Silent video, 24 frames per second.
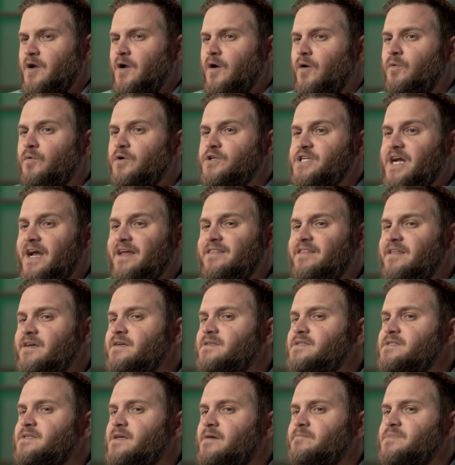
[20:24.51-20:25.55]
which I think
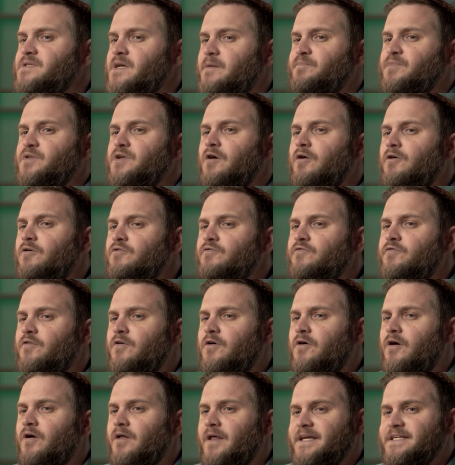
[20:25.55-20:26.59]
sums up the
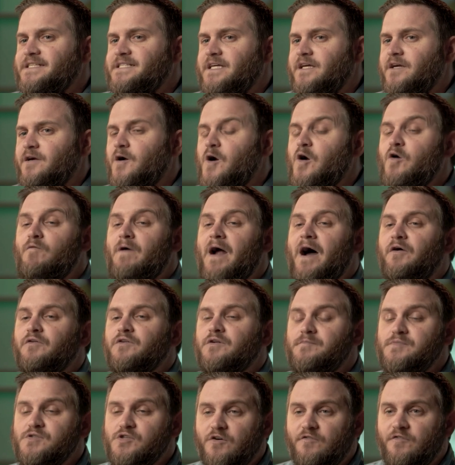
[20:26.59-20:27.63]
overall idea around
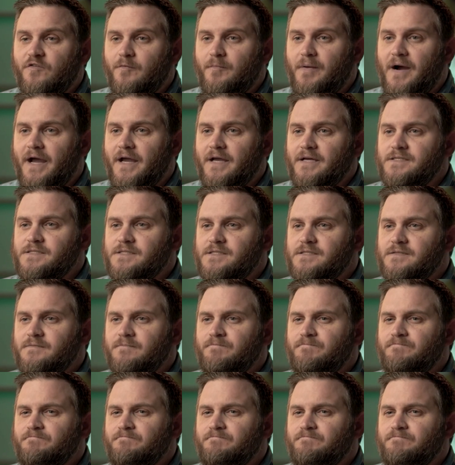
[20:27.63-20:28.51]
observer bias.